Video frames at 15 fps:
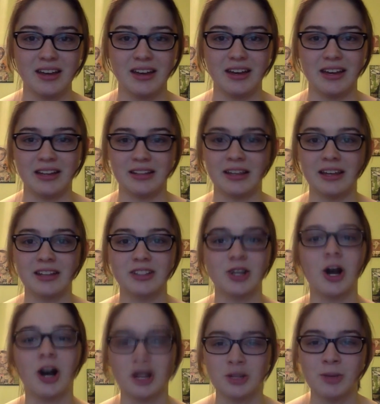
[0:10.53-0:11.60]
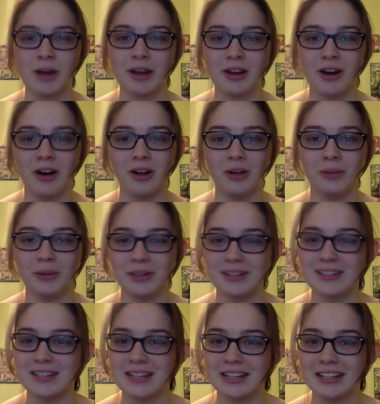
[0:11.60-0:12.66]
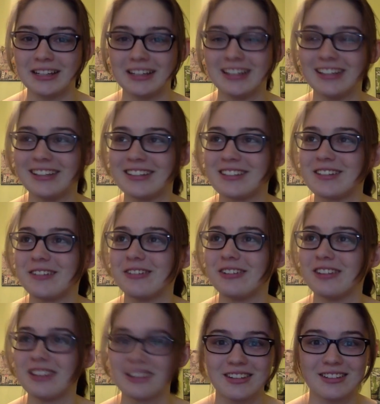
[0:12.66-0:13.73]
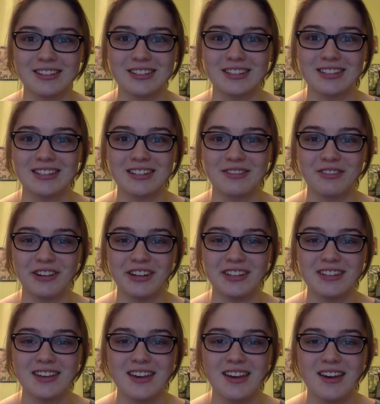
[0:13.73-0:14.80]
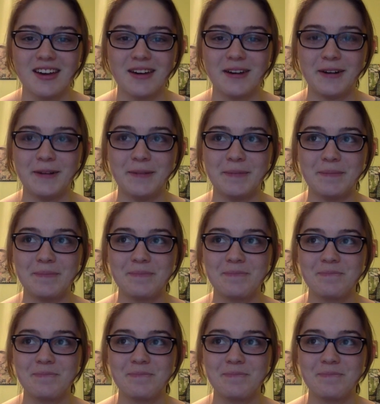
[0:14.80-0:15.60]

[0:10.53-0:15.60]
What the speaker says: and like talked about it all in one sitting, so this is different. Um,